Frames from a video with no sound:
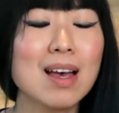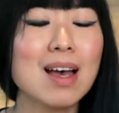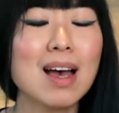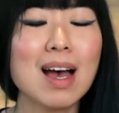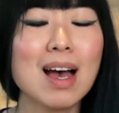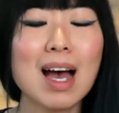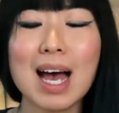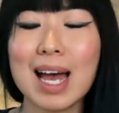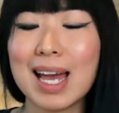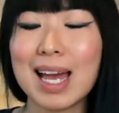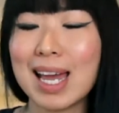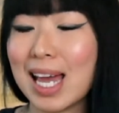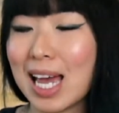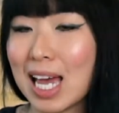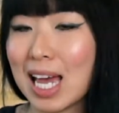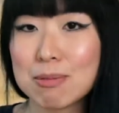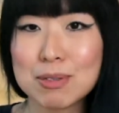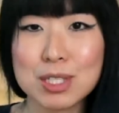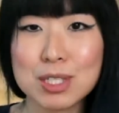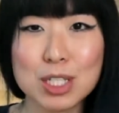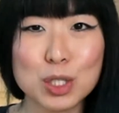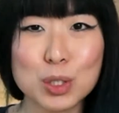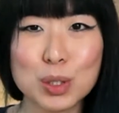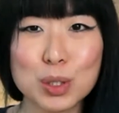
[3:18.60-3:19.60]
I
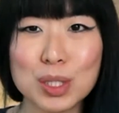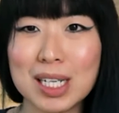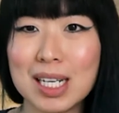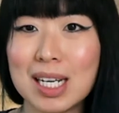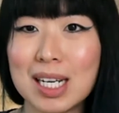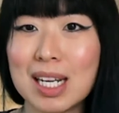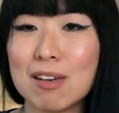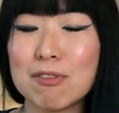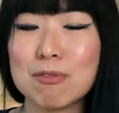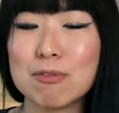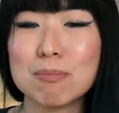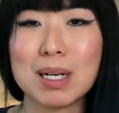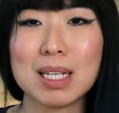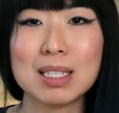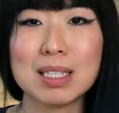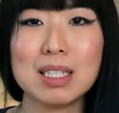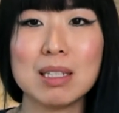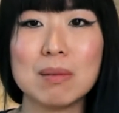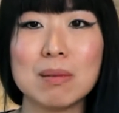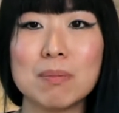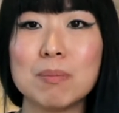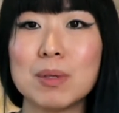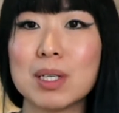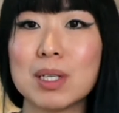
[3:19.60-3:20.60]
absolutely love my
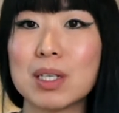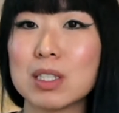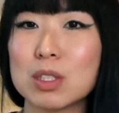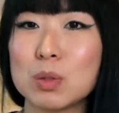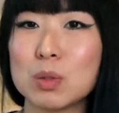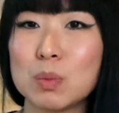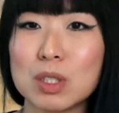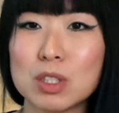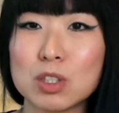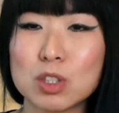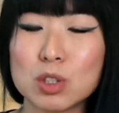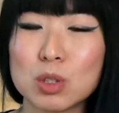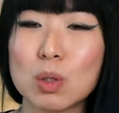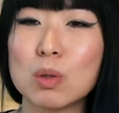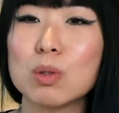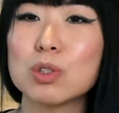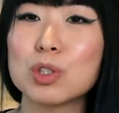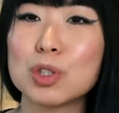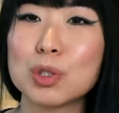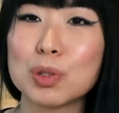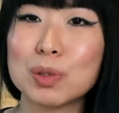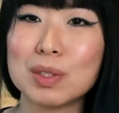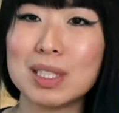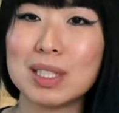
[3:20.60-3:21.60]
team because we are so
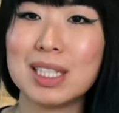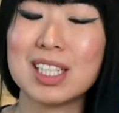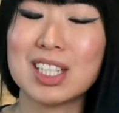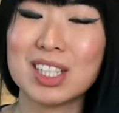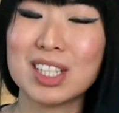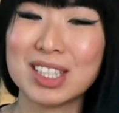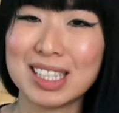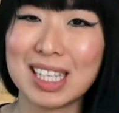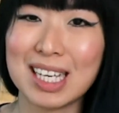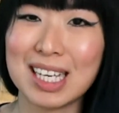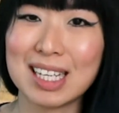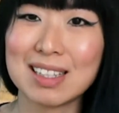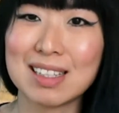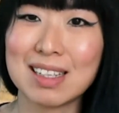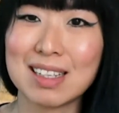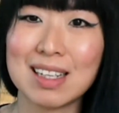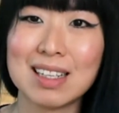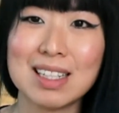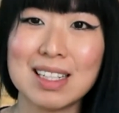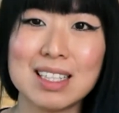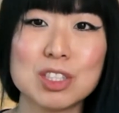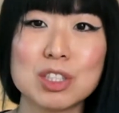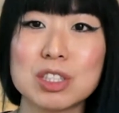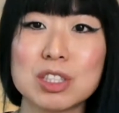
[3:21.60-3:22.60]
truly connected.
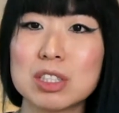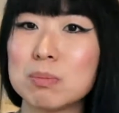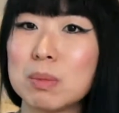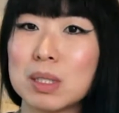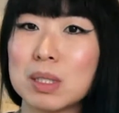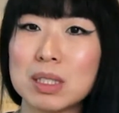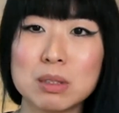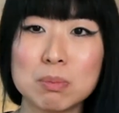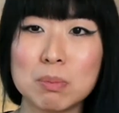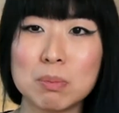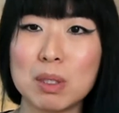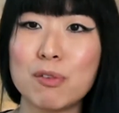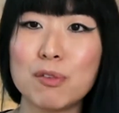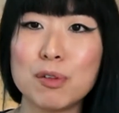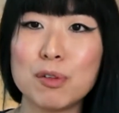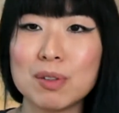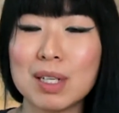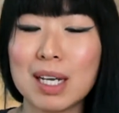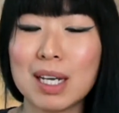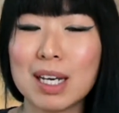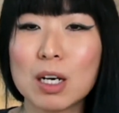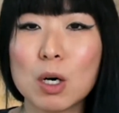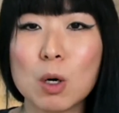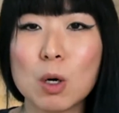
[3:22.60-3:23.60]
It just makes me feel
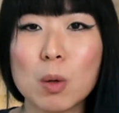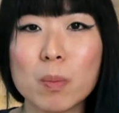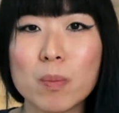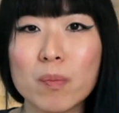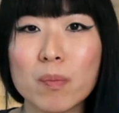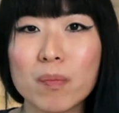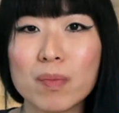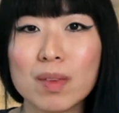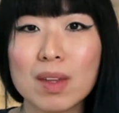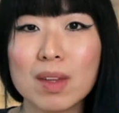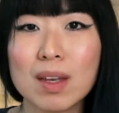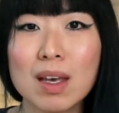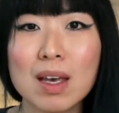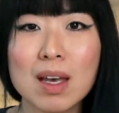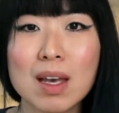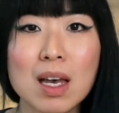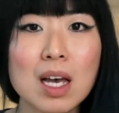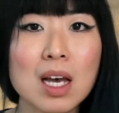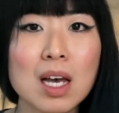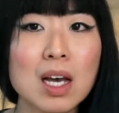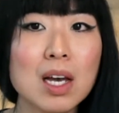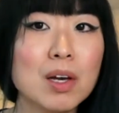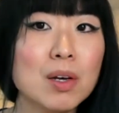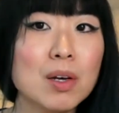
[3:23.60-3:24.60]
like home.
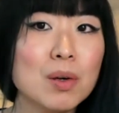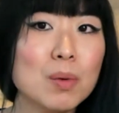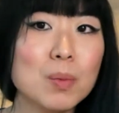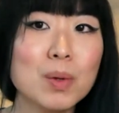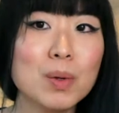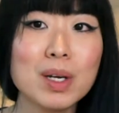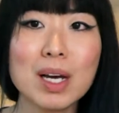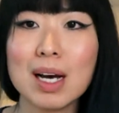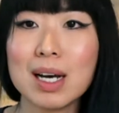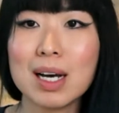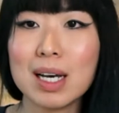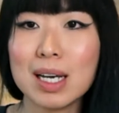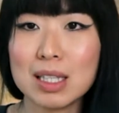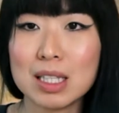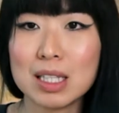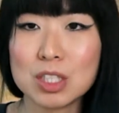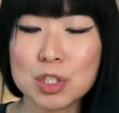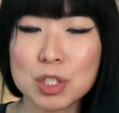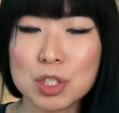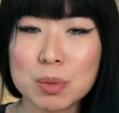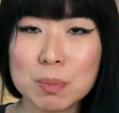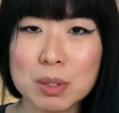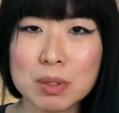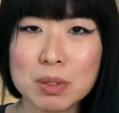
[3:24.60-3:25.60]
We are a
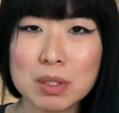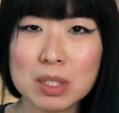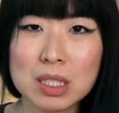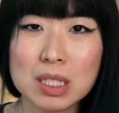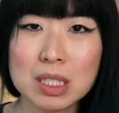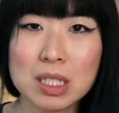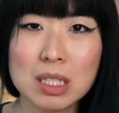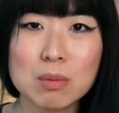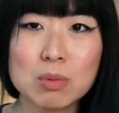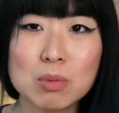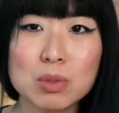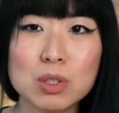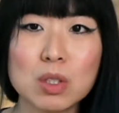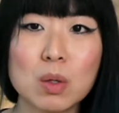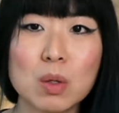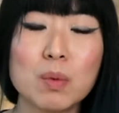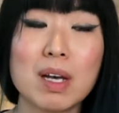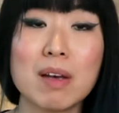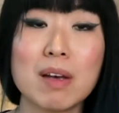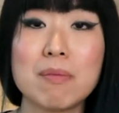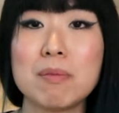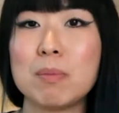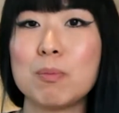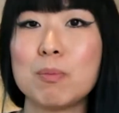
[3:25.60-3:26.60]
distributed team, so we
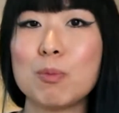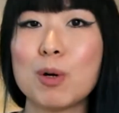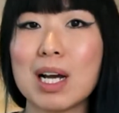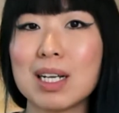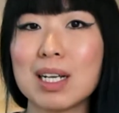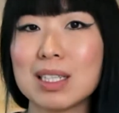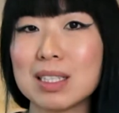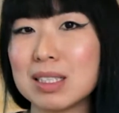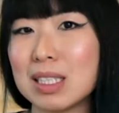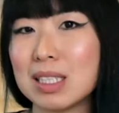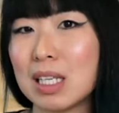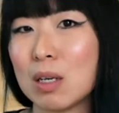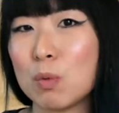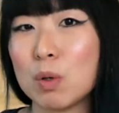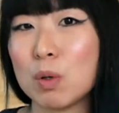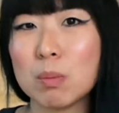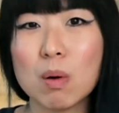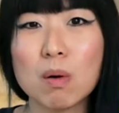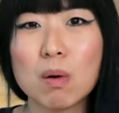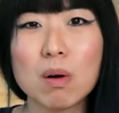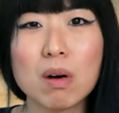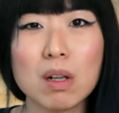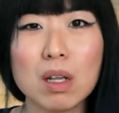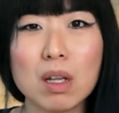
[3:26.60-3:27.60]
have been practicing
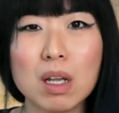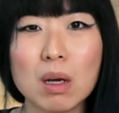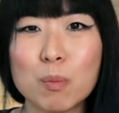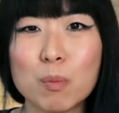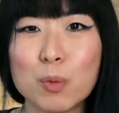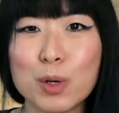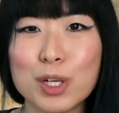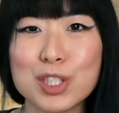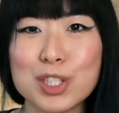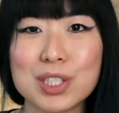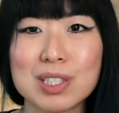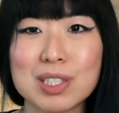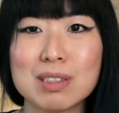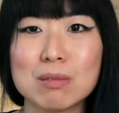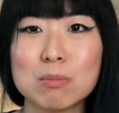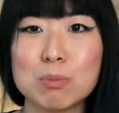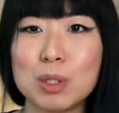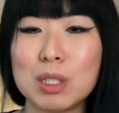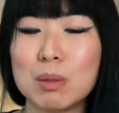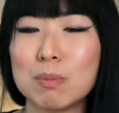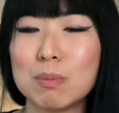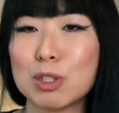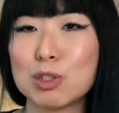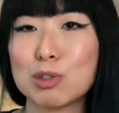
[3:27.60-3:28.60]
remote collaboration
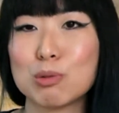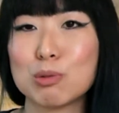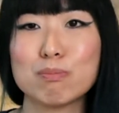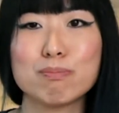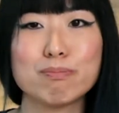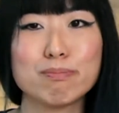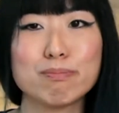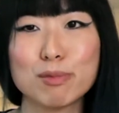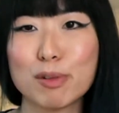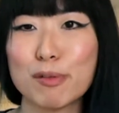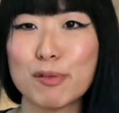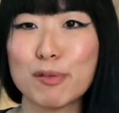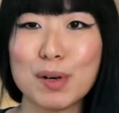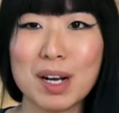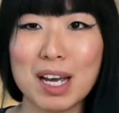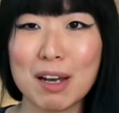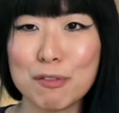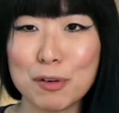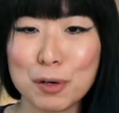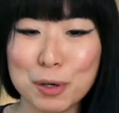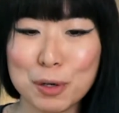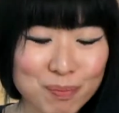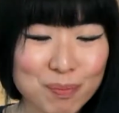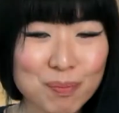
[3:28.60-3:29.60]
pretty much
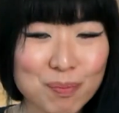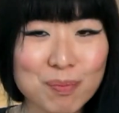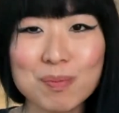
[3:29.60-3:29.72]
forever.